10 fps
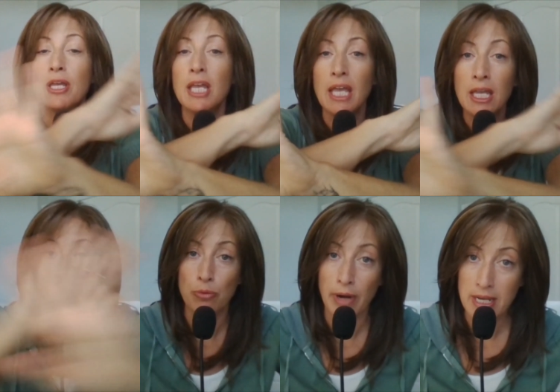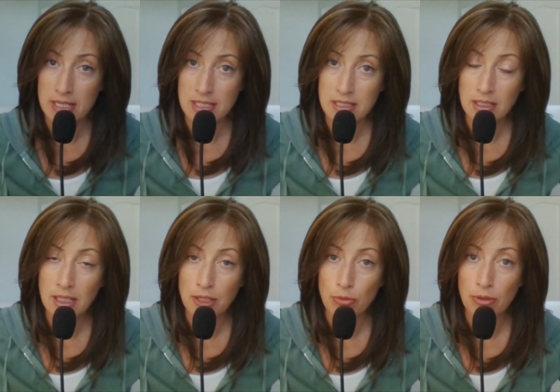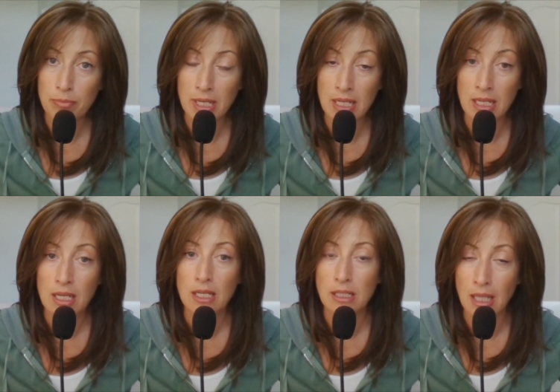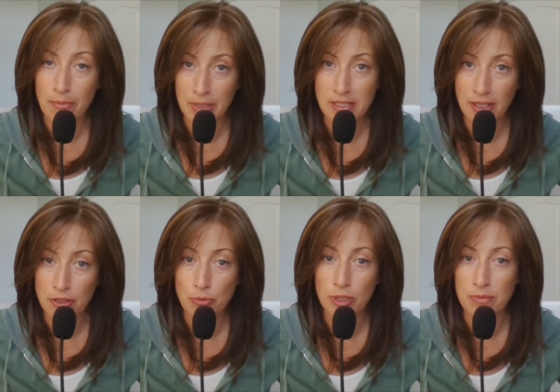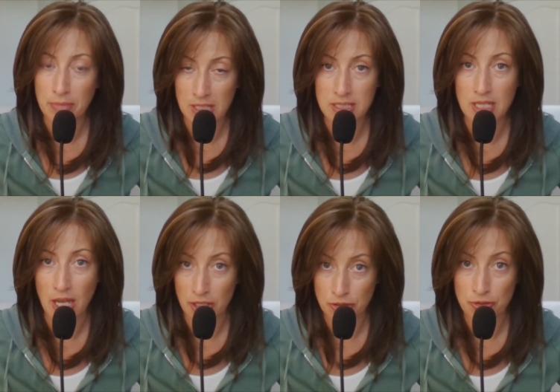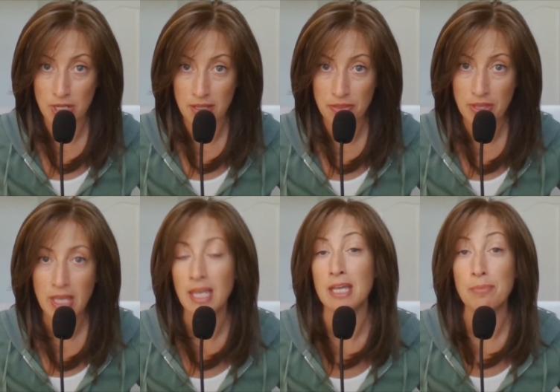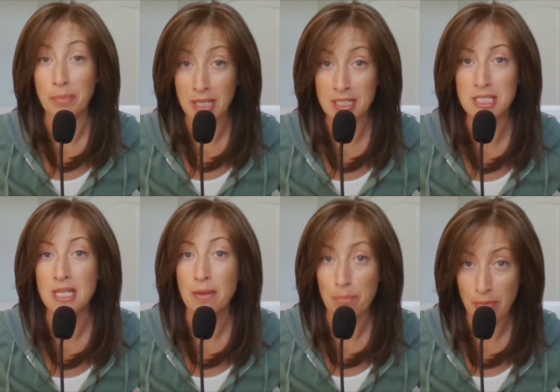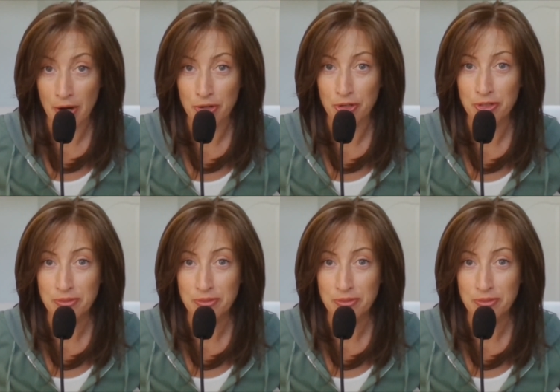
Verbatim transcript: Erase the literal meaning. Let me tell you what it means underneath. It means martyr,